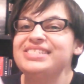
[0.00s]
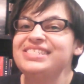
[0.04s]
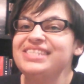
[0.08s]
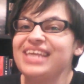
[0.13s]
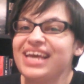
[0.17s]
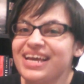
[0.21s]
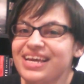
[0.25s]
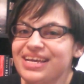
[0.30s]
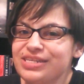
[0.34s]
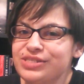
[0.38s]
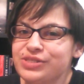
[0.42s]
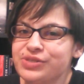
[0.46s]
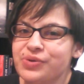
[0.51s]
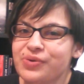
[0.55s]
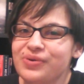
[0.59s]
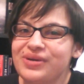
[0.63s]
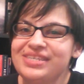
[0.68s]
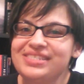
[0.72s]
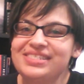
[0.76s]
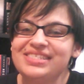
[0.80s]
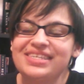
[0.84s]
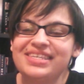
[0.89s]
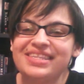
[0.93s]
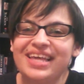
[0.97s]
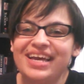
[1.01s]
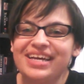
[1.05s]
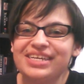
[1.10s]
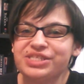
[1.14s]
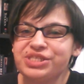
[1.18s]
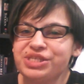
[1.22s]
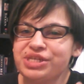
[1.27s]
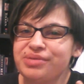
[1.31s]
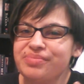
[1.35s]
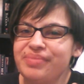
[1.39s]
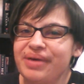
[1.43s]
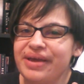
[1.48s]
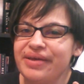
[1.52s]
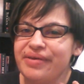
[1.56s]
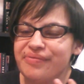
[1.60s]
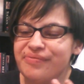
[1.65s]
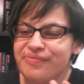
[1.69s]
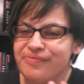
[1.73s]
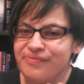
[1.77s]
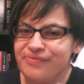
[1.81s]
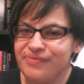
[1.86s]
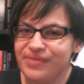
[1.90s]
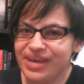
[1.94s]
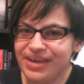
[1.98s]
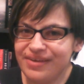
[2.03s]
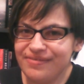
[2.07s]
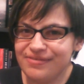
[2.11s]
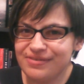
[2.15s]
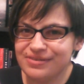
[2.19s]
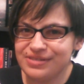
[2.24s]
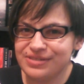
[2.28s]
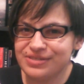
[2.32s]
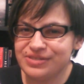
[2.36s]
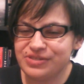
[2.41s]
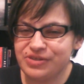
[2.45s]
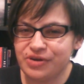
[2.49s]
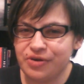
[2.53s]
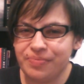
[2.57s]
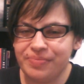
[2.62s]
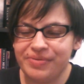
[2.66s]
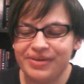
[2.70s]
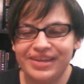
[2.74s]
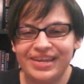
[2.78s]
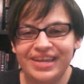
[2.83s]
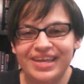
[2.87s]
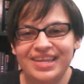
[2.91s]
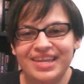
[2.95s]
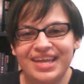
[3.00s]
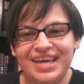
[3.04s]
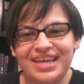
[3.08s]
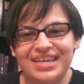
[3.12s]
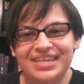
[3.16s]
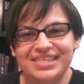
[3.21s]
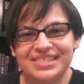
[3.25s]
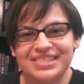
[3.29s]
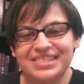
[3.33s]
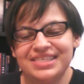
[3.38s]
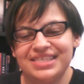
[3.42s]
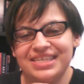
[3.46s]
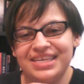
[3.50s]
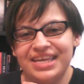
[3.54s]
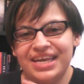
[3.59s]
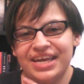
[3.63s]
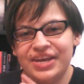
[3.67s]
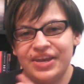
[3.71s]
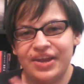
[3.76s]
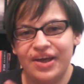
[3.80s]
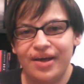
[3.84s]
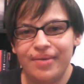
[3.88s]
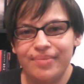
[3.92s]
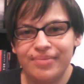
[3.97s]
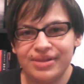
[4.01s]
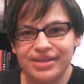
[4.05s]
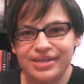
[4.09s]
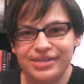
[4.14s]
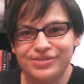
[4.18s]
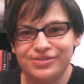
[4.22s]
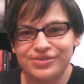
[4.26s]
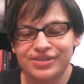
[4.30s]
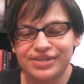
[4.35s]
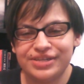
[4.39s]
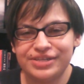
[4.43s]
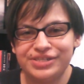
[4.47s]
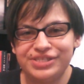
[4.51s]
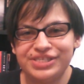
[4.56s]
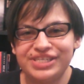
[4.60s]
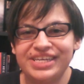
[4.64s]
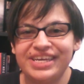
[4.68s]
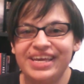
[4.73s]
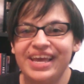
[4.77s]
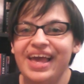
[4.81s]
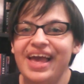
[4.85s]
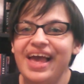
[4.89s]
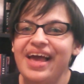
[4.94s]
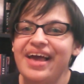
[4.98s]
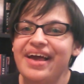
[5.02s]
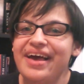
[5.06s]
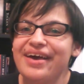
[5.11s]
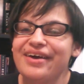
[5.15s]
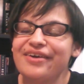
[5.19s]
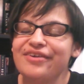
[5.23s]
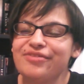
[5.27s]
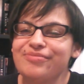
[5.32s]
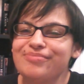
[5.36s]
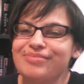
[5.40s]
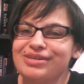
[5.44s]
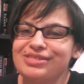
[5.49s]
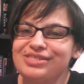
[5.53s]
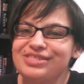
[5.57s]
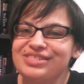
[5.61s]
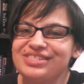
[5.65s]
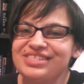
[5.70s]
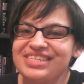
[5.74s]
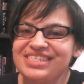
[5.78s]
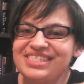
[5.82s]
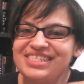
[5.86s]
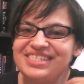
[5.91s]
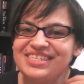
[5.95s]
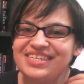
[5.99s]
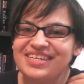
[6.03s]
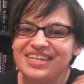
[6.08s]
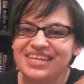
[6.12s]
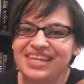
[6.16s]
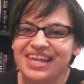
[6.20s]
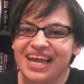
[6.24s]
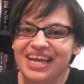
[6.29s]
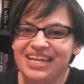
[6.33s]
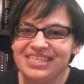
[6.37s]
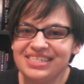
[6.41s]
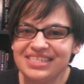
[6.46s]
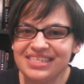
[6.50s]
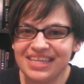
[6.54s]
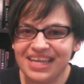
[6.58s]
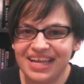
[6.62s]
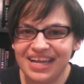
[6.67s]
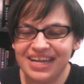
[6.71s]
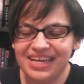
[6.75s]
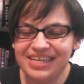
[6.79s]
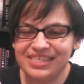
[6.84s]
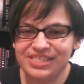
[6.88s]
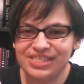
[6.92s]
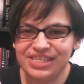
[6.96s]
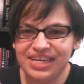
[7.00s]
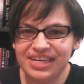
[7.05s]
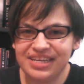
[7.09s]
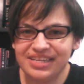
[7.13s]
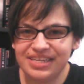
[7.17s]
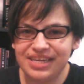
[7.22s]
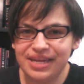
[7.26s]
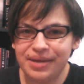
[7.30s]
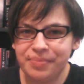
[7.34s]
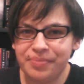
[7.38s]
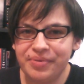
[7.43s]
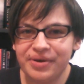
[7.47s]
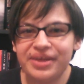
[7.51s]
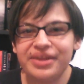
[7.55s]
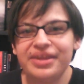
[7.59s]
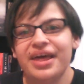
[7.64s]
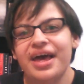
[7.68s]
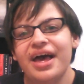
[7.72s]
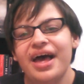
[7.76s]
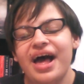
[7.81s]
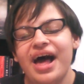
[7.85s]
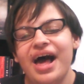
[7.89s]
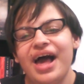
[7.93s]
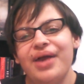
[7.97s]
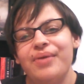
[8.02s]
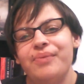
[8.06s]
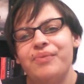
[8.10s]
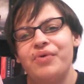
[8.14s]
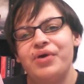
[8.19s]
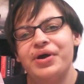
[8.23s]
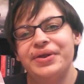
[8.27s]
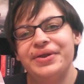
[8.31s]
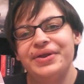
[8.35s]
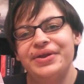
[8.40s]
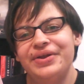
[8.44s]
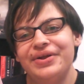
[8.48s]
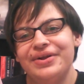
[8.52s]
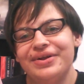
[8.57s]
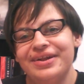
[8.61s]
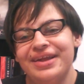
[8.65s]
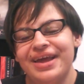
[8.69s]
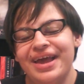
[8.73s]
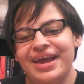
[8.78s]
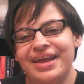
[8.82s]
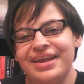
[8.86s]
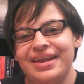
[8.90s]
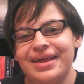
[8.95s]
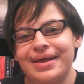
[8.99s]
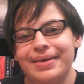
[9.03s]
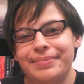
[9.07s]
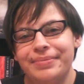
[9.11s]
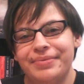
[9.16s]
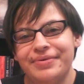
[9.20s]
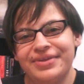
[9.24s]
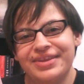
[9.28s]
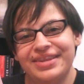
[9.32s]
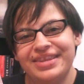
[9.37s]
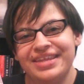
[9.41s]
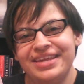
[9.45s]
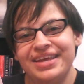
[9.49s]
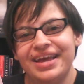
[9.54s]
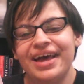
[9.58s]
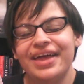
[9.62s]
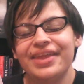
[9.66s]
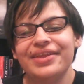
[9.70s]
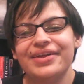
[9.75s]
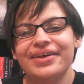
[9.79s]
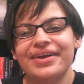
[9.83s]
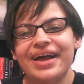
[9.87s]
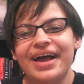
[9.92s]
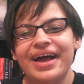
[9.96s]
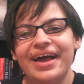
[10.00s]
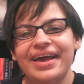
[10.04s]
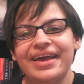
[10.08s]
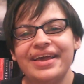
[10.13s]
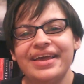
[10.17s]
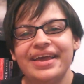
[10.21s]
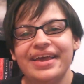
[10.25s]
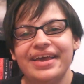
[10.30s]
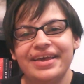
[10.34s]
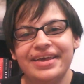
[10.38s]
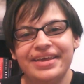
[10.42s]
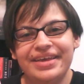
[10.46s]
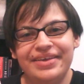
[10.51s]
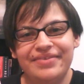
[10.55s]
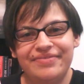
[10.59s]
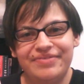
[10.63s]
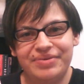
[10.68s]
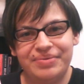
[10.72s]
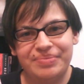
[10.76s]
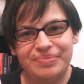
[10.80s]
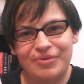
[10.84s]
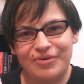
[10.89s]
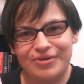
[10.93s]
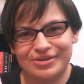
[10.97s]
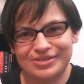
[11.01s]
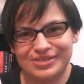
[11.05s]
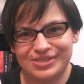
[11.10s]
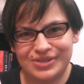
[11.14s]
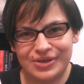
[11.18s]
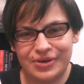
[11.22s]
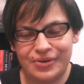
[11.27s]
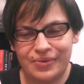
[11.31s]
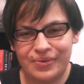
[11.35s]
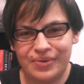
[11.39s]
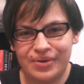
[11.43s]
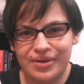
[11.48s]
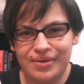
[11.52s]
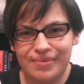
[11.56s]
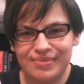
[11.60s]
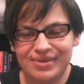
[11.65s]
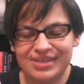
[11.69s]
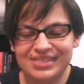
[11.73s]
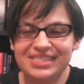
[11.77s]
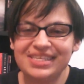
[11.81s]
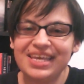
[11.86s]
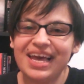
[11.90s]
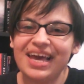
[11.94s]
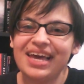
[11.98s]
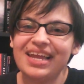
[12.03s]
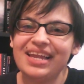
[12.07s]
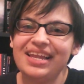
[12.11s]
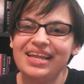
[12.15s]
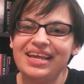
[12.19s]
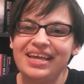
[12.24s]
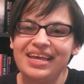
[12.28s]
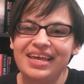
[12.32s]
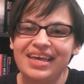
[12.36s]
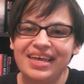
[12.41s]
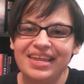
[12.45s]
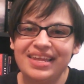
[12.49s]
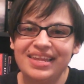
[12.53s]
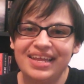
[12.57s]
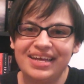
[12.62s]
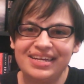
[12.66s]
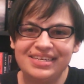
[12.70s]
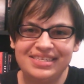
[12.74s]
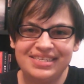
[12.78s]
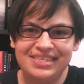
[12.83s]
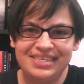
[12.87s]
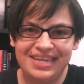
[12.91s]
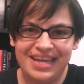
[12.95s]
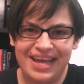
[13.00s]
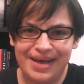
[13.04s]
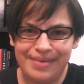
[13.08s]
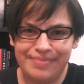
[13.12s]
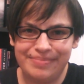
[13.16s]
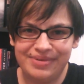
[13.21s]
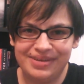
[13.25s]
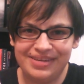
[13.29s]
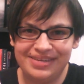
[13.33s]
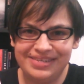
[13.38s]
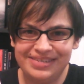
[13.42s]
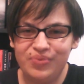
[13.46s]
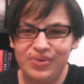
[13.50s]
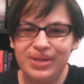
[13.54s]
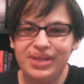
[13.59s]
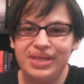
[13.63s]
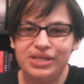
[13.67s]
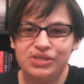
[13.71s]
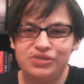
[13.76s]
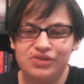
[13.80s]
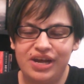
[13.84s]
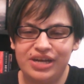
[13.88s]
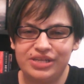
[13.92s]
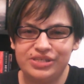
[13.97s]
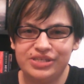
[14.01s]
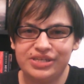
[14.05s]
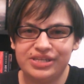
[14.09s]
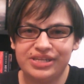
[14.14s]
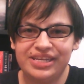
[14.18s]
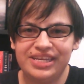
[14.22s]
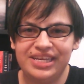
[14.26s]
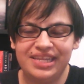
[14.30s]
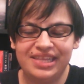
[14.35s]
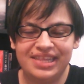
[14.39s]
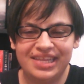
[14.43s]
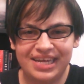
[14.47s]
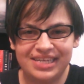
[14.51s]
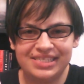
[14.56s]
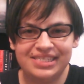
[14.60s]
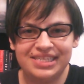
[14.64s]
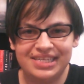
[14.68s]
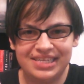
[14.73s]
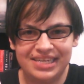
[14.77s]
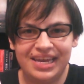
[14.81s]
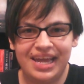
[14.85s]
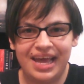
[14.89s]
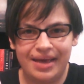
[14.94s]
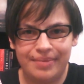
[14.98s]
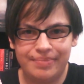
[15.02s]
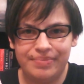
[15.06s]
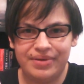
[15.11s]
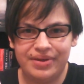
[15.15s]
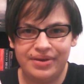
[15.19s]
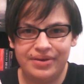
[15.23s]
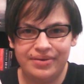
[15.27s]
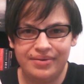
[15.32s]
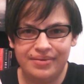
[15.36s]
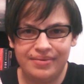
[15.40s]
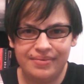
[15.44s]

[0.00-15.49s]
second choice is actually my favorite dystopian, and that is the Anomaly trilogy. As much as I still liked the guy she ended up with, I wanted her to end up with the other guy even more so. But sadly, that didn't happen. Really tragically, that didn't happen.